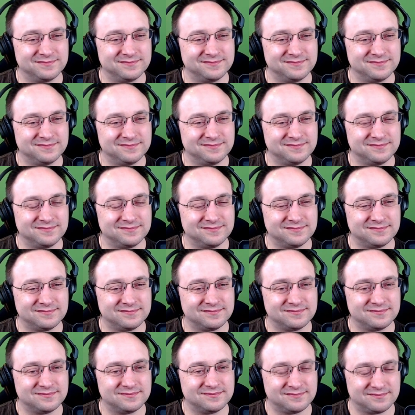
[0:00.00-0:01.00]

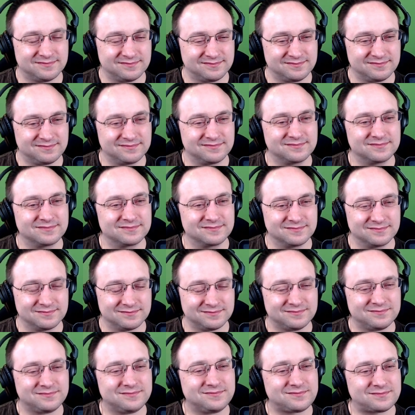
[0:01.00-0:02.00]

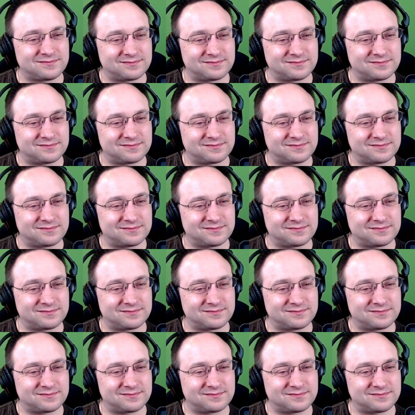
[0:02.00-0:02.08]
[no speech]